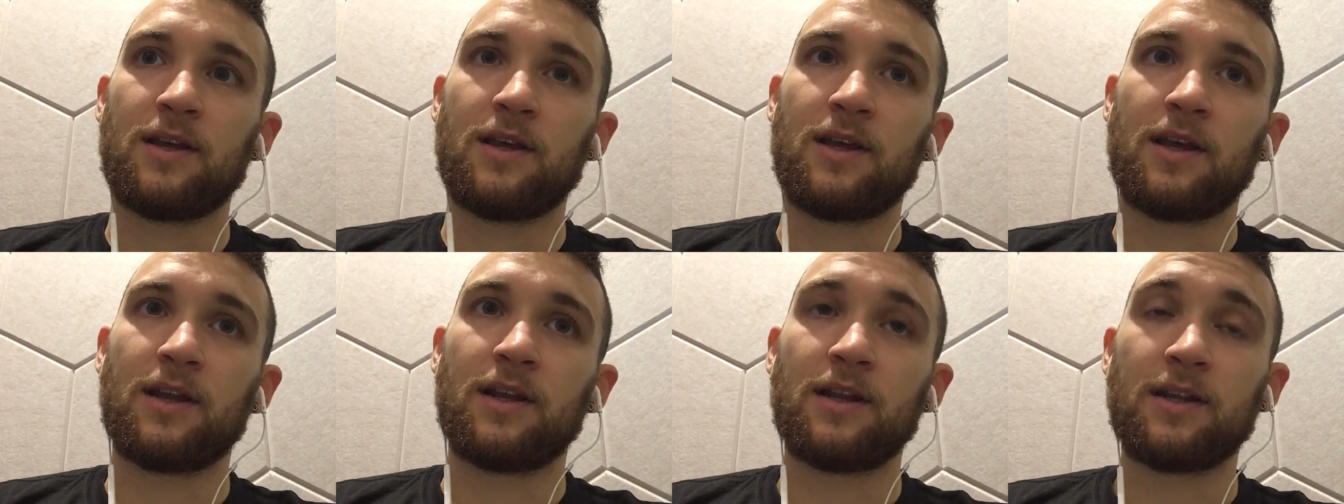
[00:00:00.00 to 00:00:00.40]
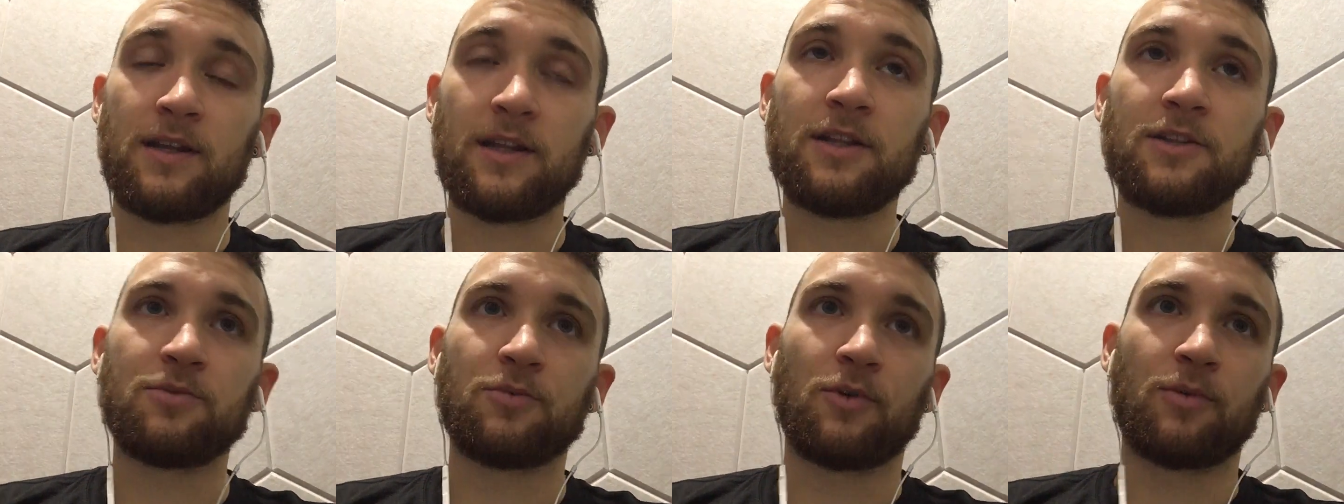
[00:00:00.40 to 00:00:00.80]
and it
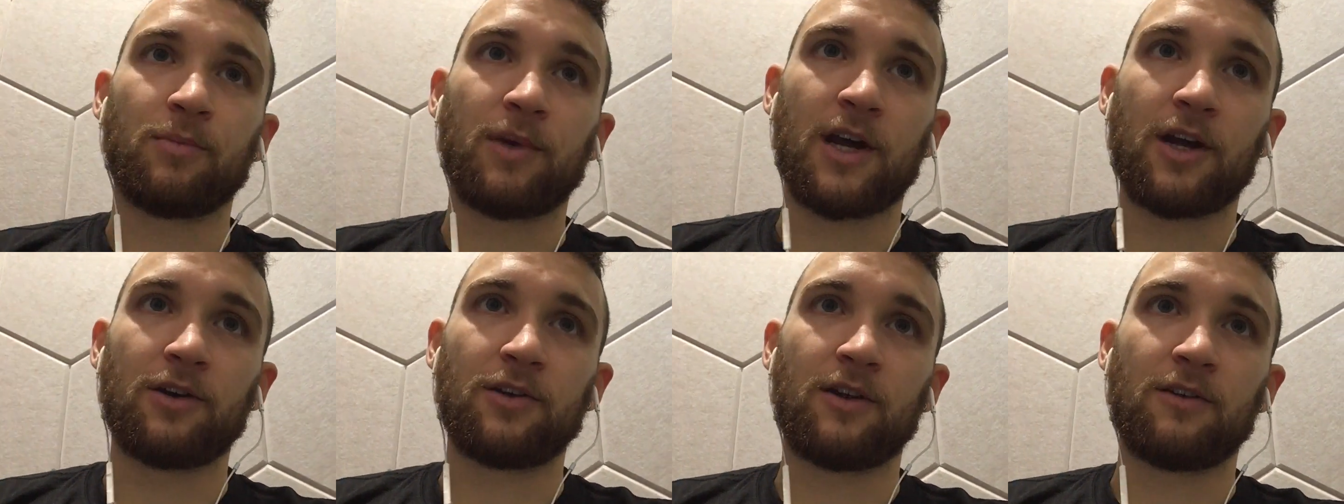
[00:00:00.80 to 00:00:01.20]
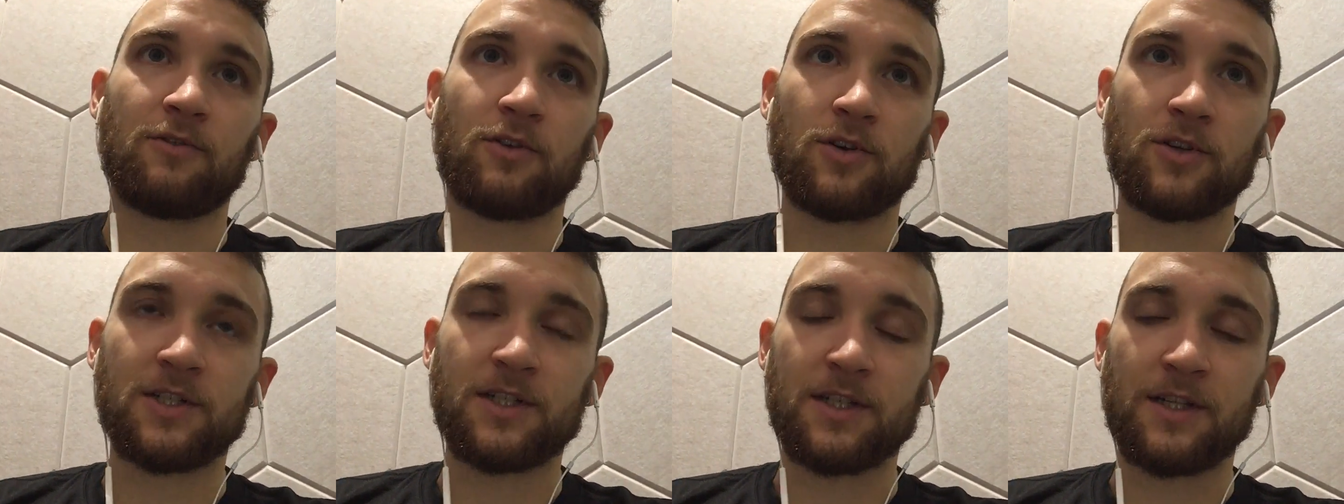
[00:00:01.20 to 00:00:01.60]
needs more
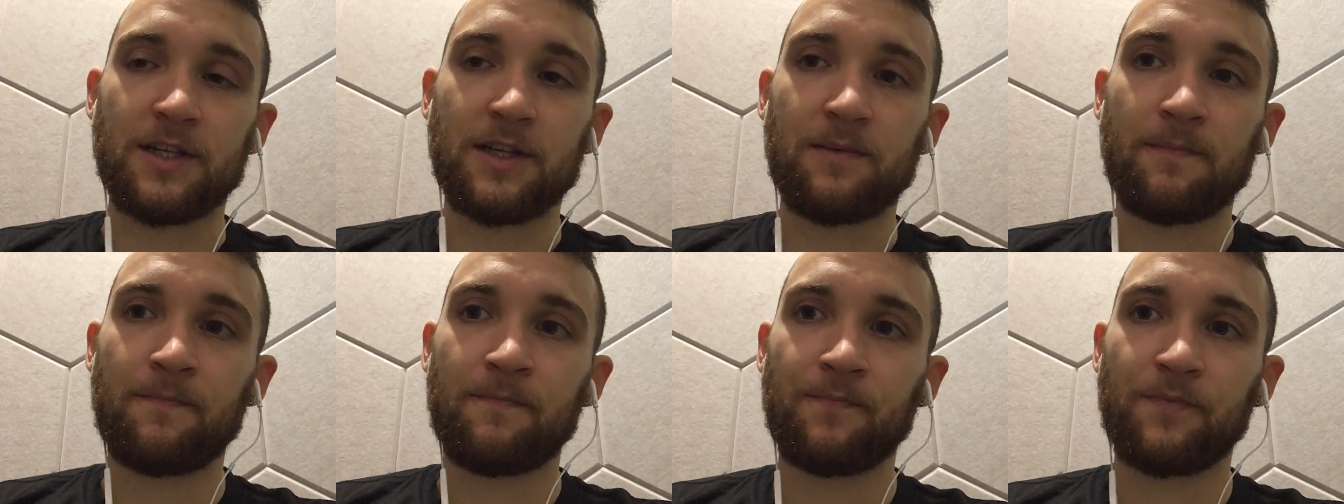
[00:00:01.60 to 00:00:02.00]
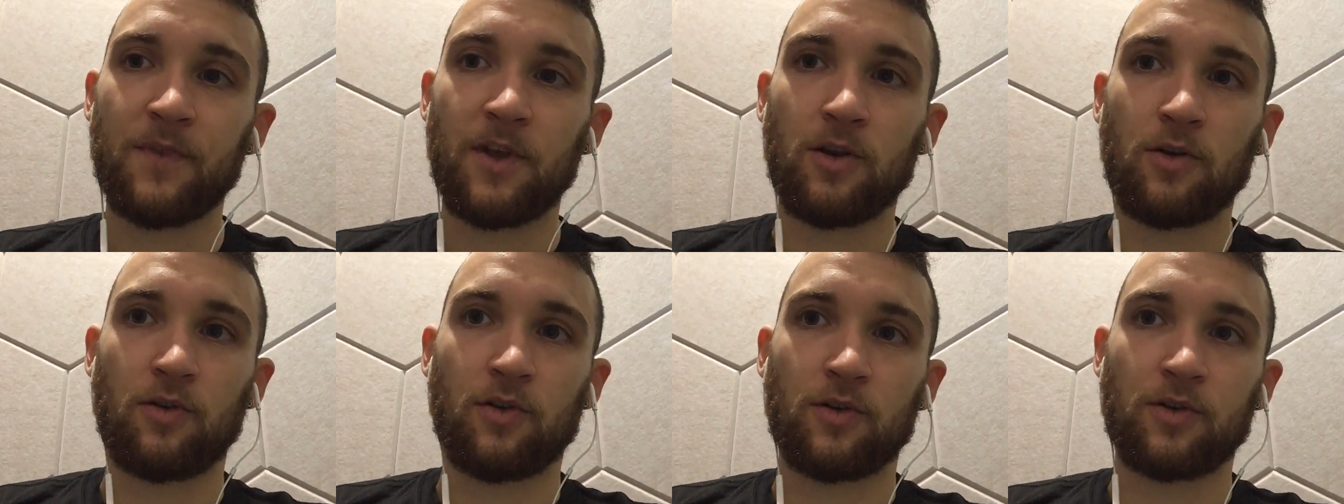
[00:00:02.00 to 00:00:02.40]
biodiversity
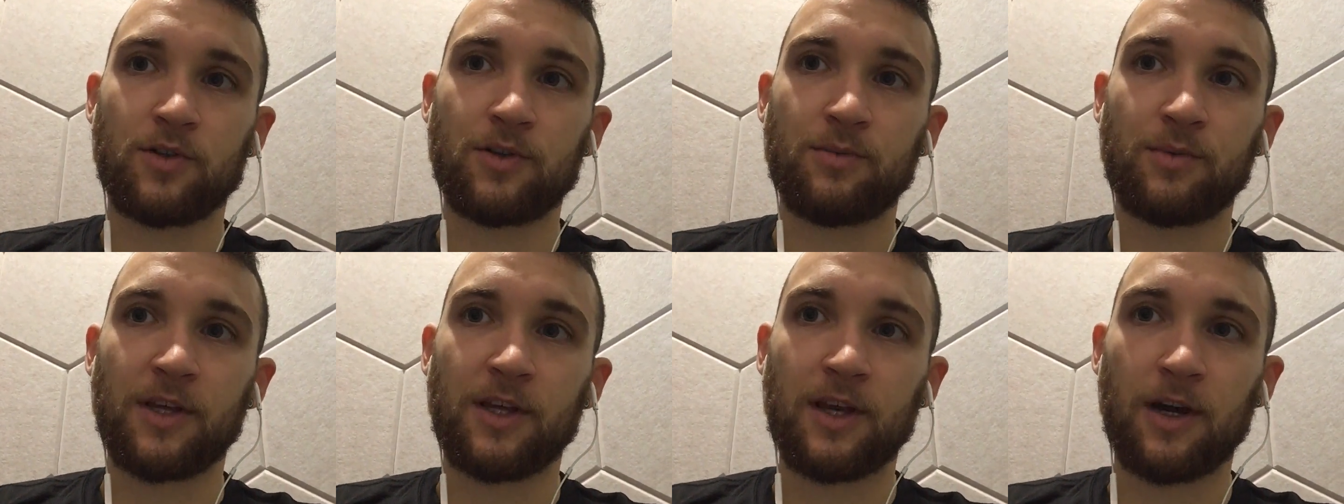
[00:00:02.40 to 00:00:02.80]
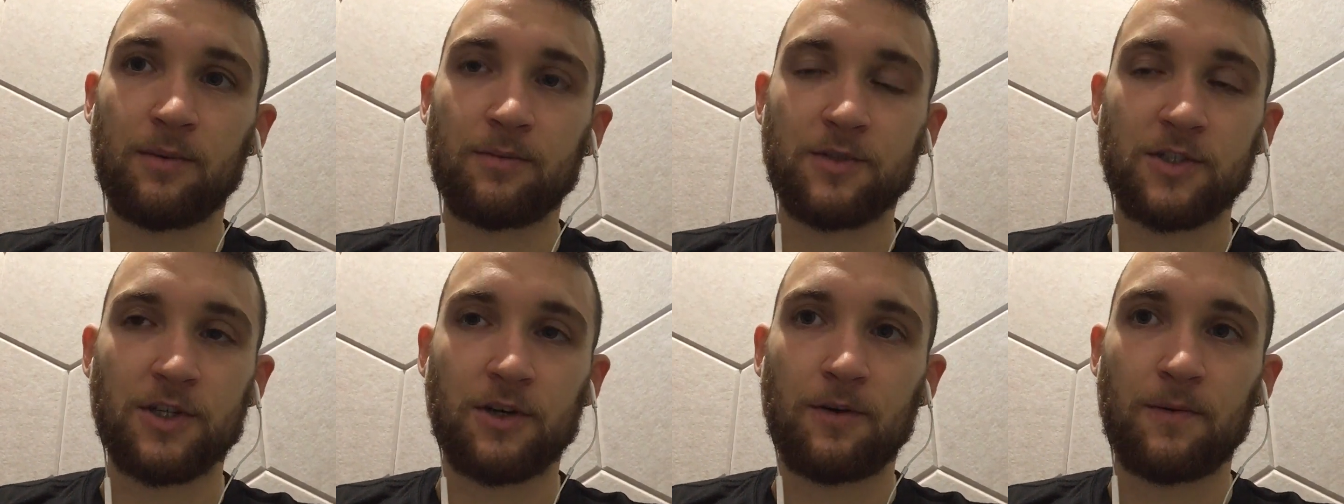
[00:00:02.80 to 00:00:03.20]
in order to become
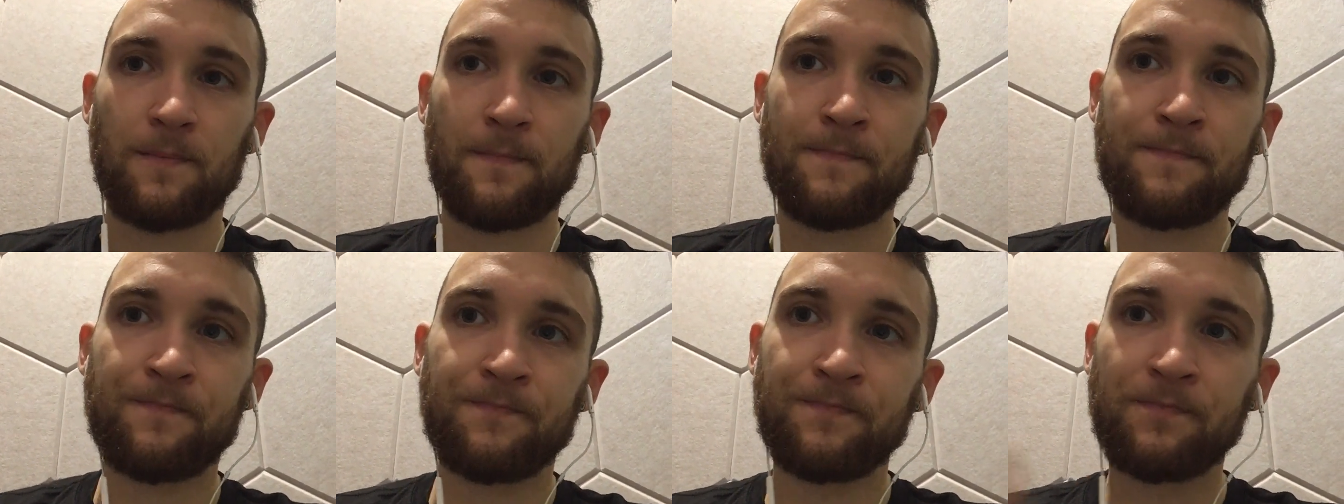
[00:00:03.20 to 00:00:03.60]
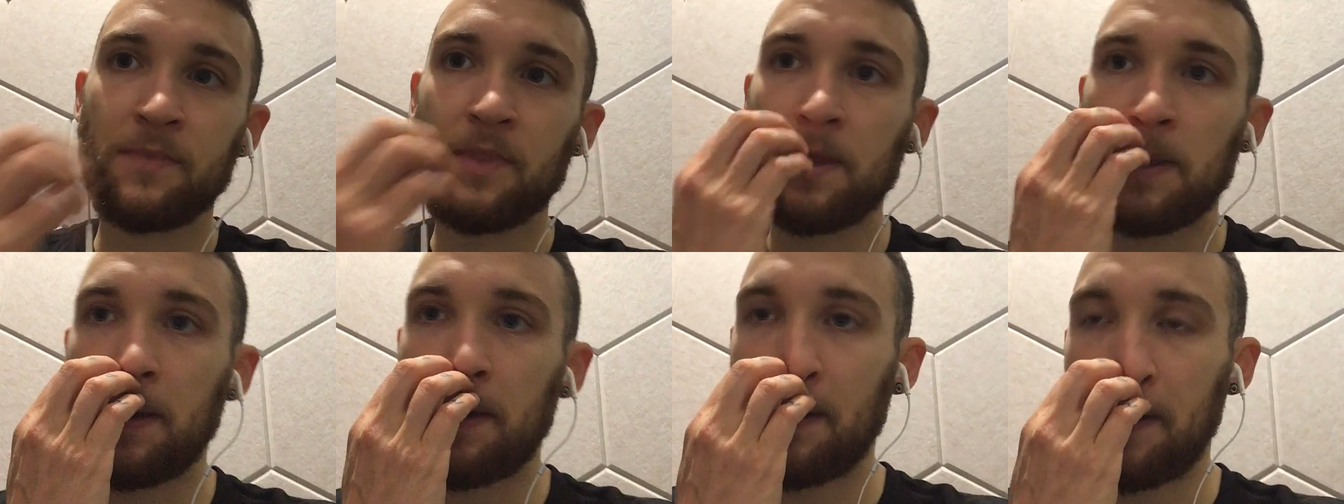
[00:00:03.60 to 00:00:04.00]
so.
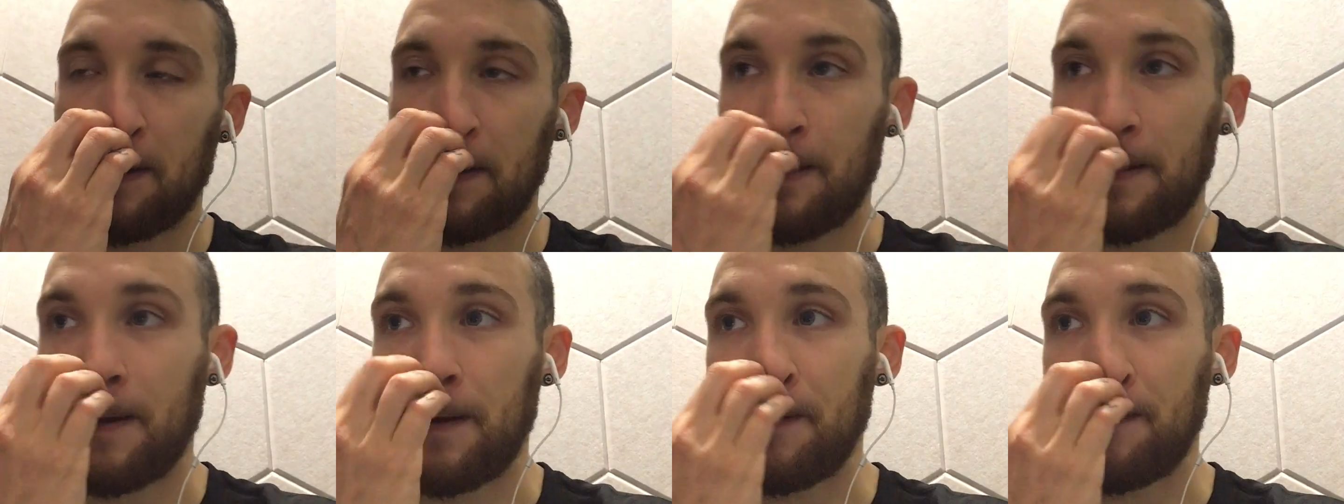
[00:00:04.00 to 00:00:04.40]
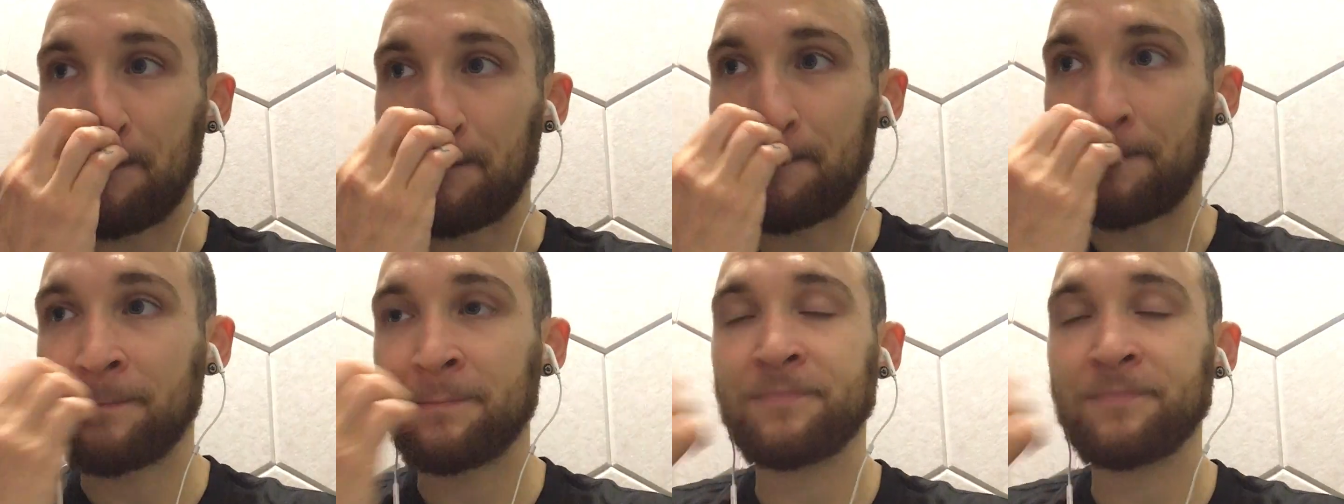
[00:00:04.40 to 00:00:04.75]
Um,